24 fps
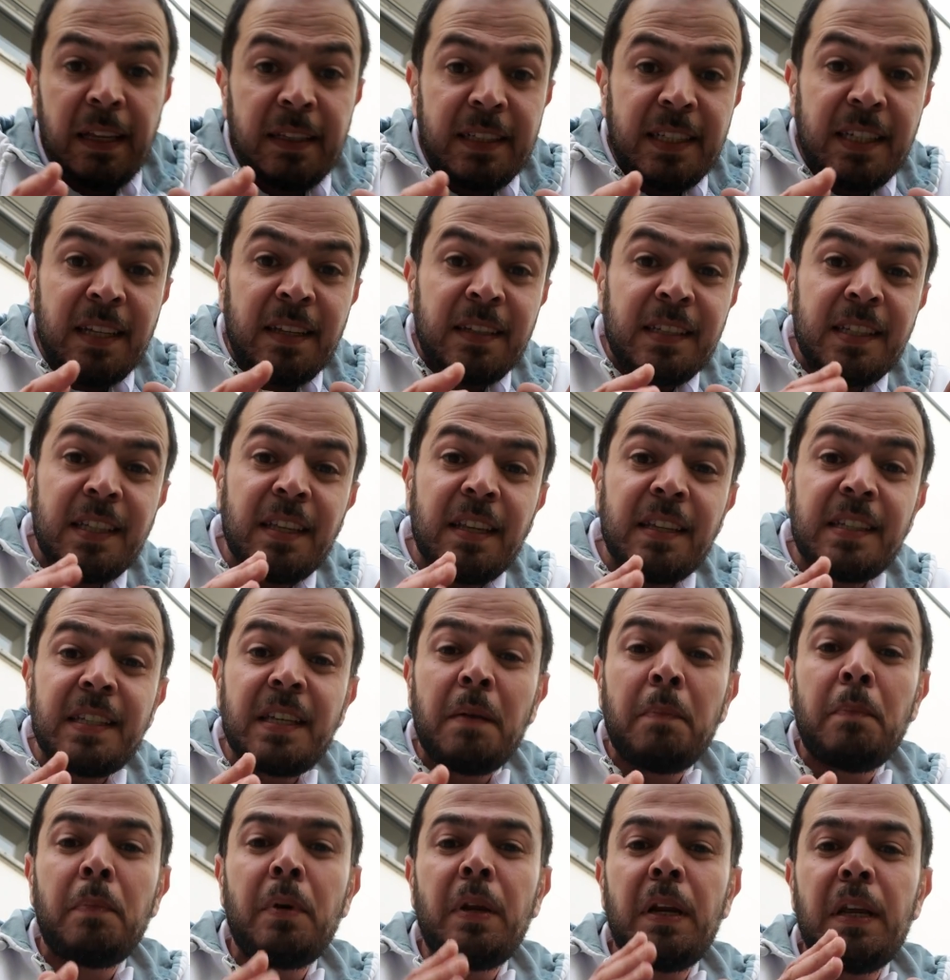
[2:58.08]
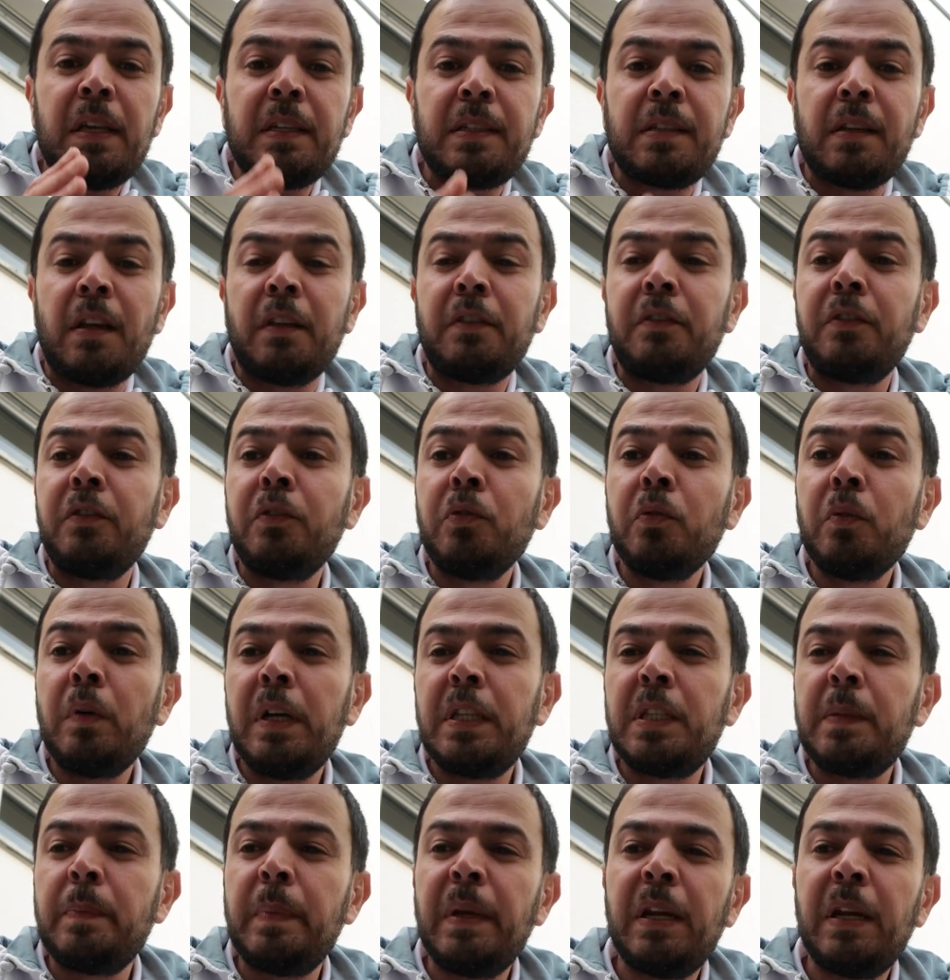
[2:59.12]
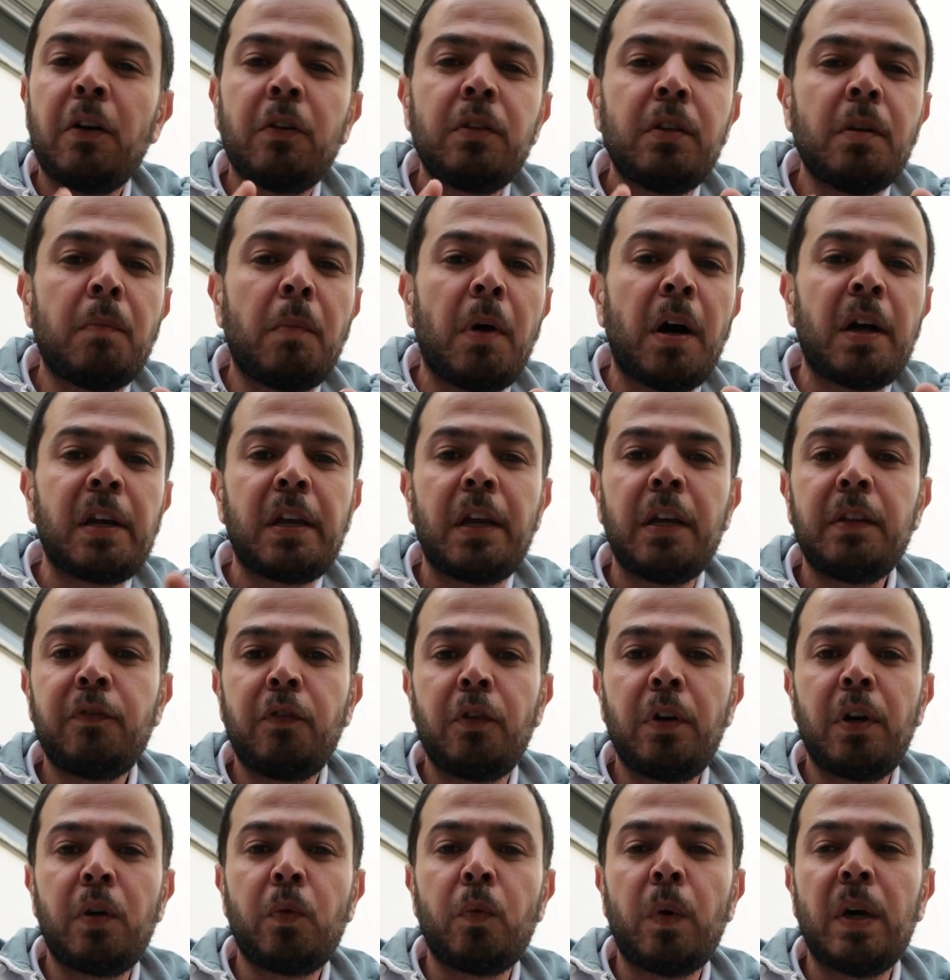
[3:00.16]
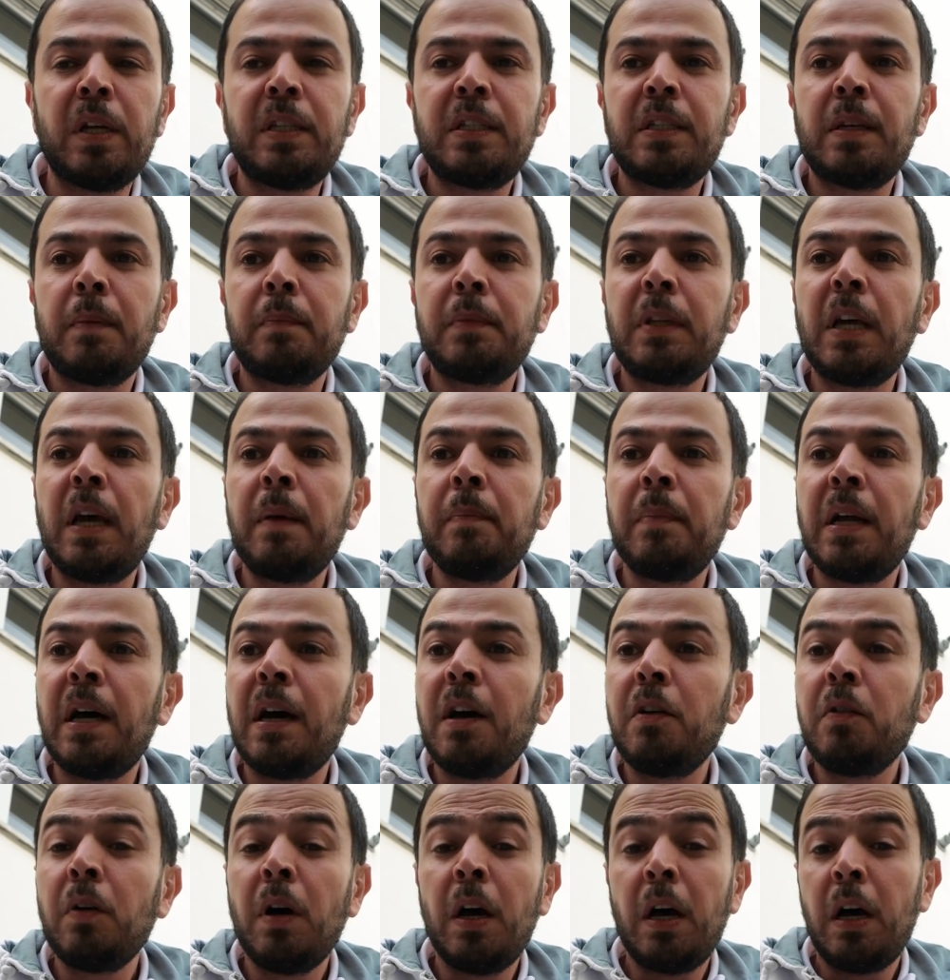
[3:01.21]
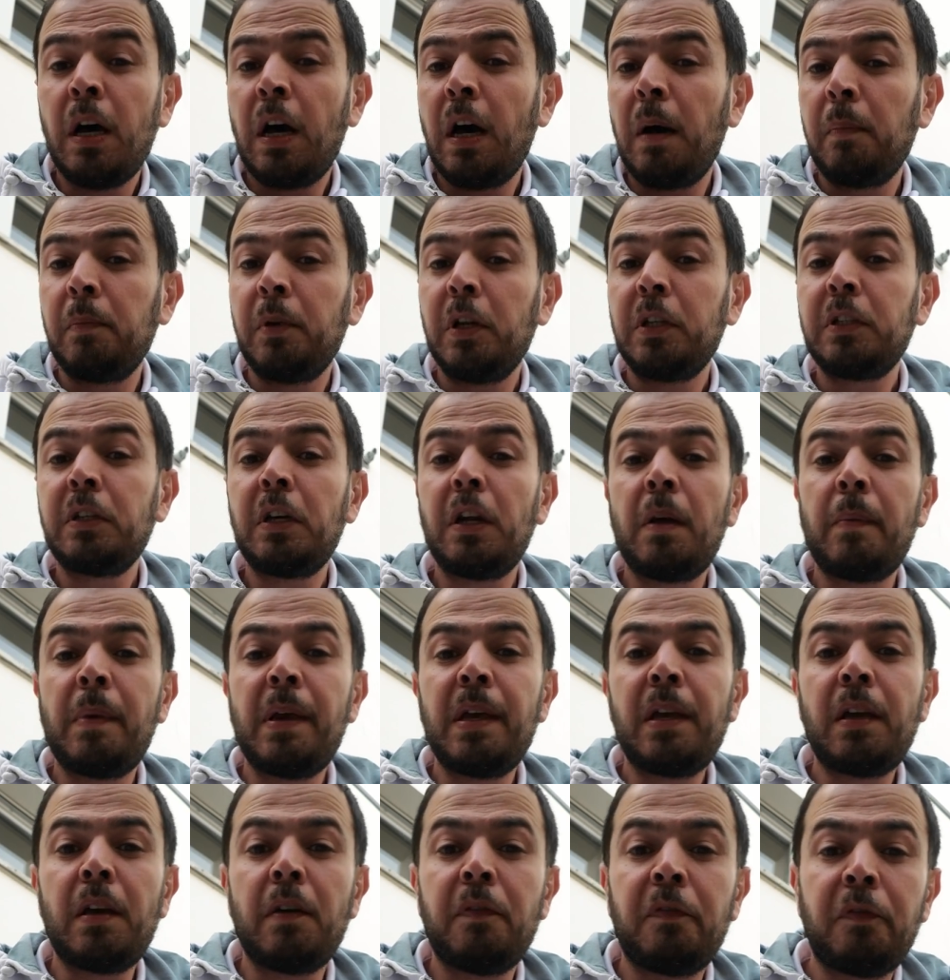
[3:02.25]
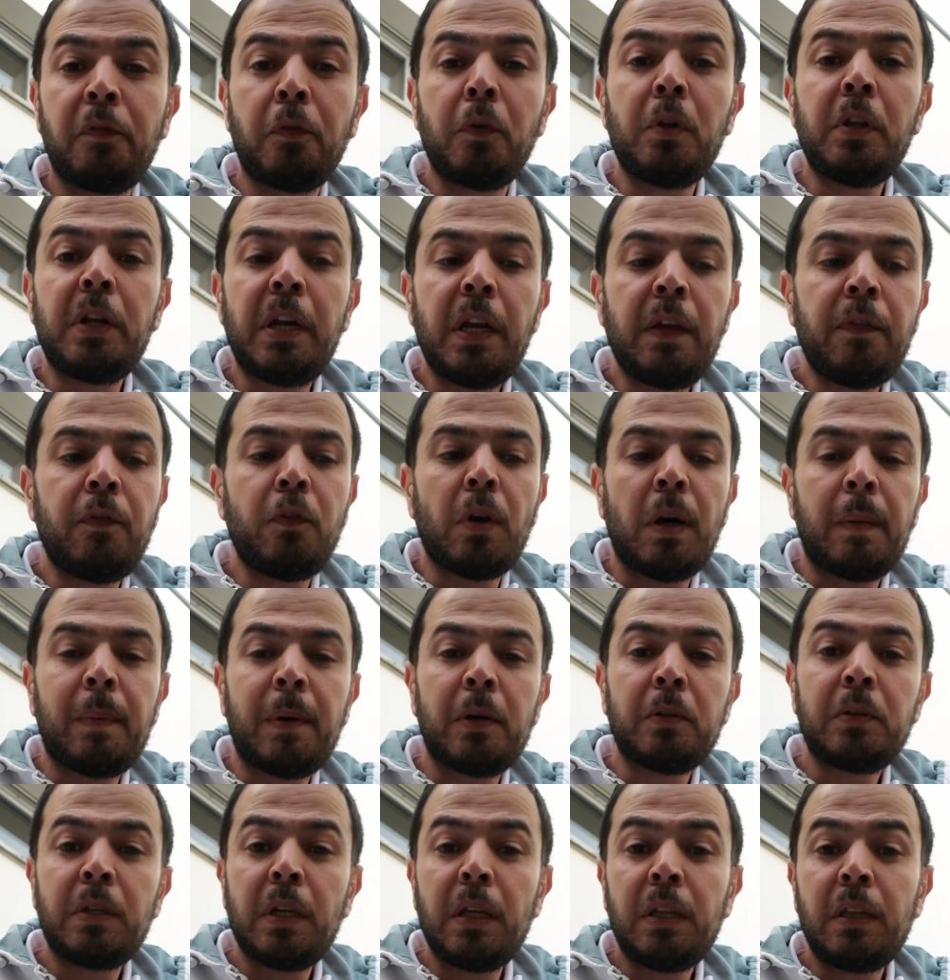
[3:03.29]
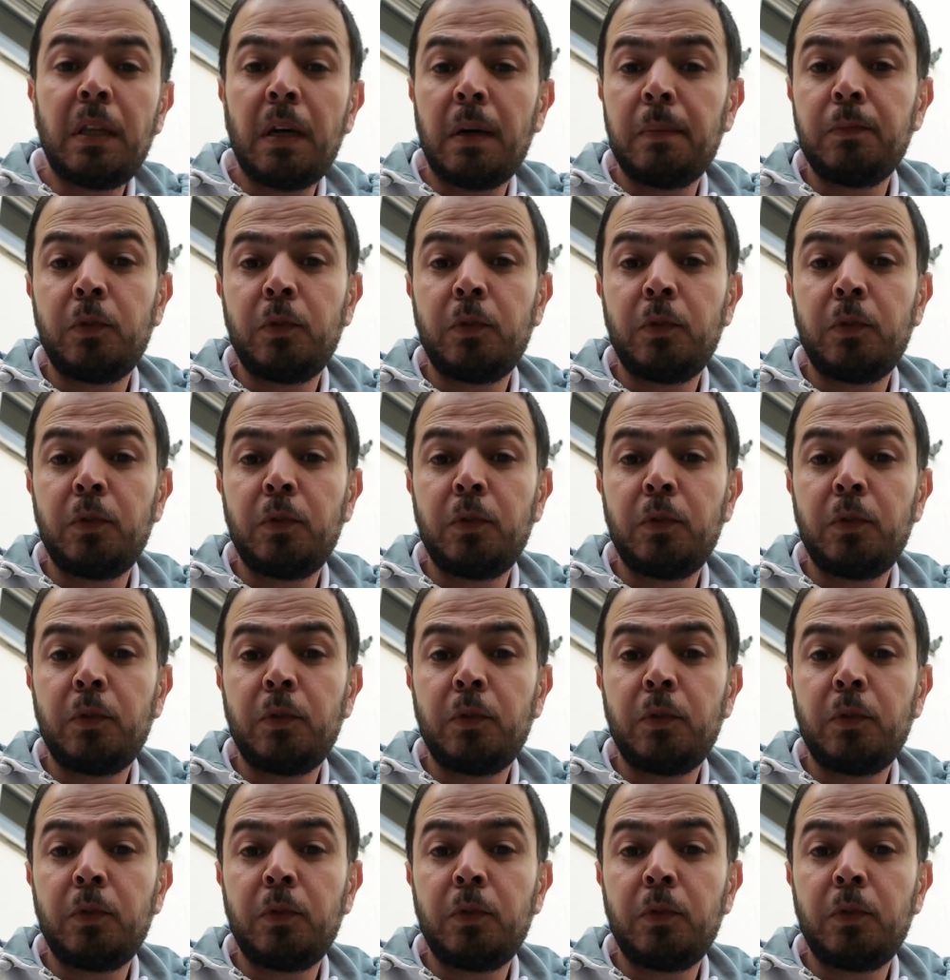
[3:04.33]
And since this gimbal is not new, it's on the market for quite some time now, I'm not gonna make a full review about it.